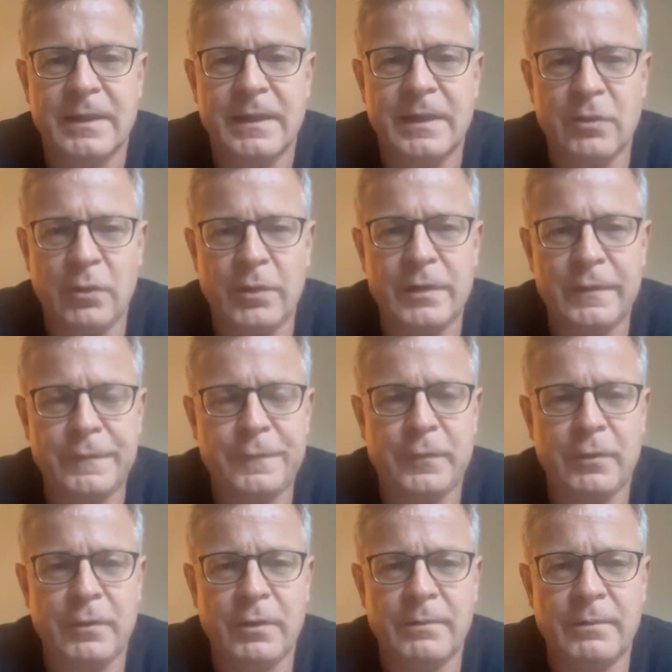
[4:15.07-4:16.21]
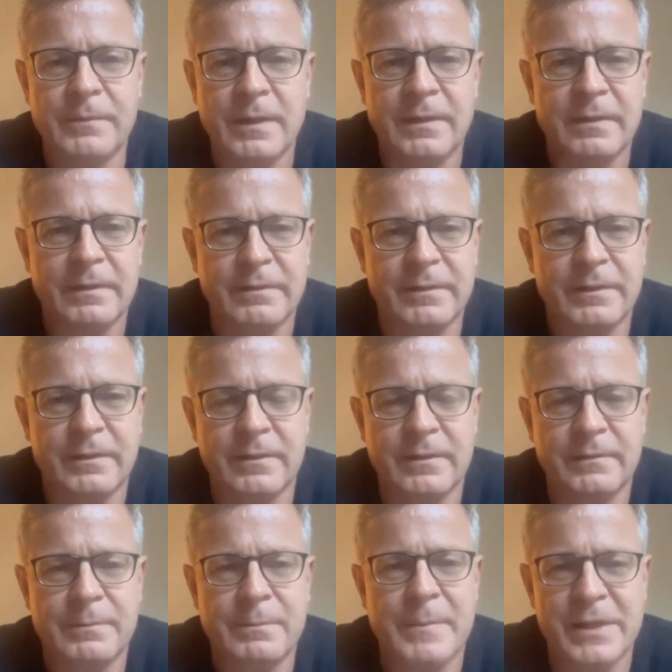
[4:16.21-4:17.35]
in order for
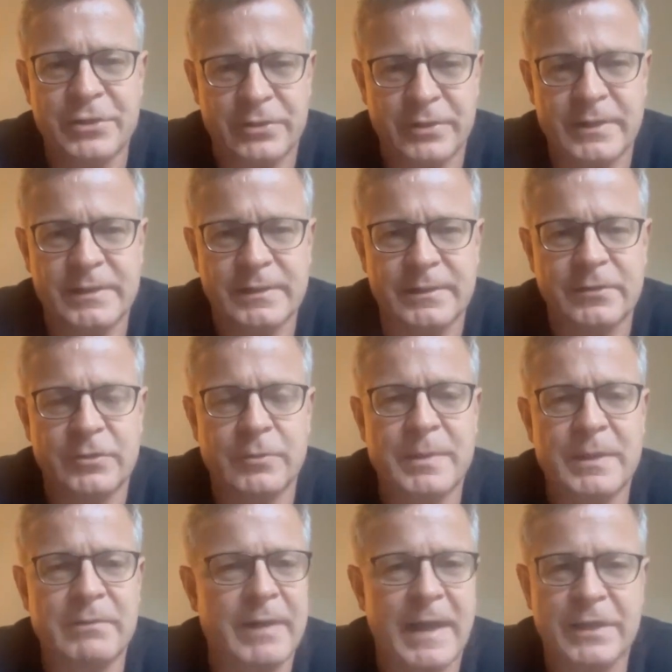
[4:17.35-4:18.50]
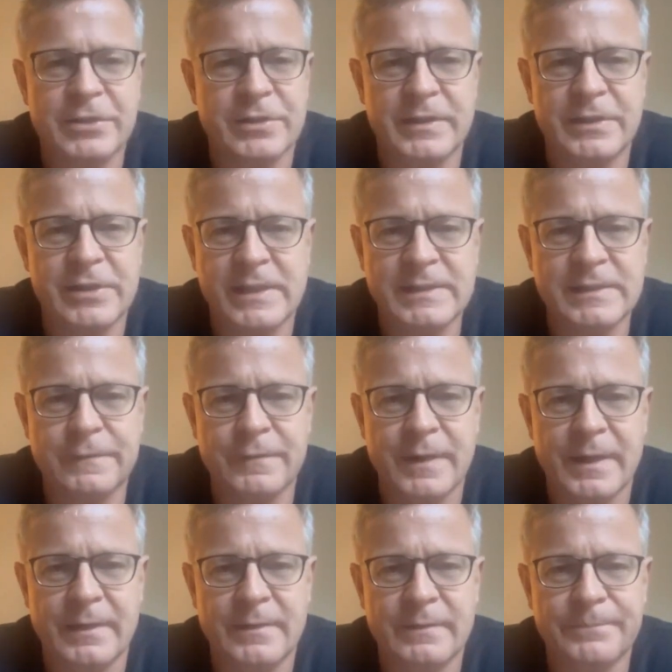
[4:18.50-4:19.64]
the measure to be rationally
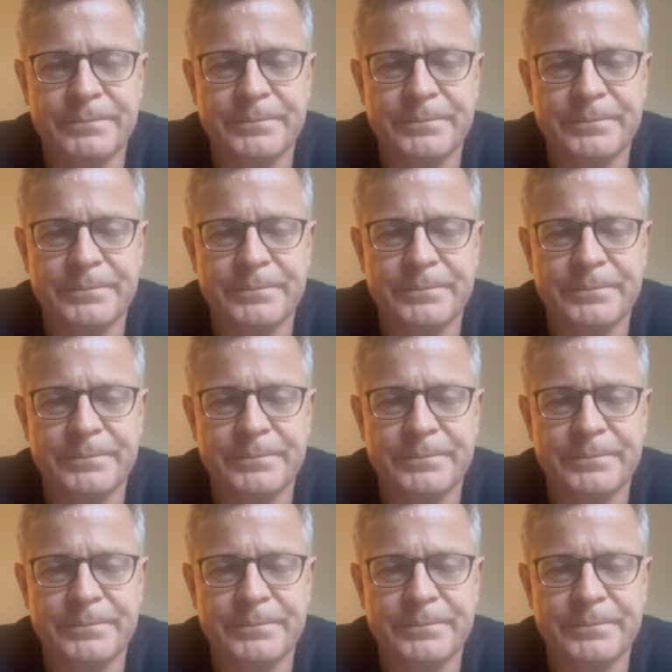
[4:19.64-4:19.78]
justified.